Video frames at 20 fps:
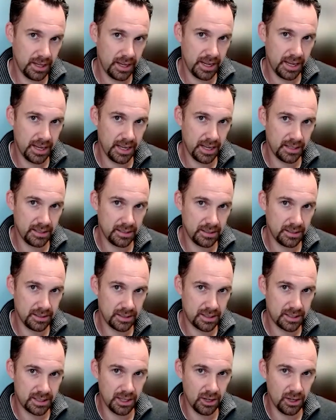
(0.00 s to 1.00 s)
and
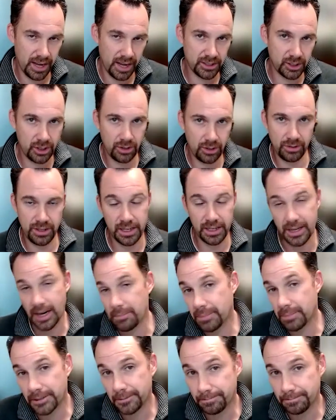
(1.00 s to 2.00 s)
still execute and hit a
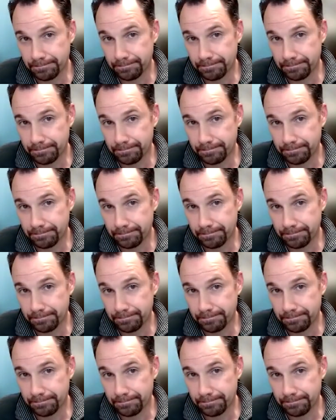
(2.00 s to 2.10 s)
number.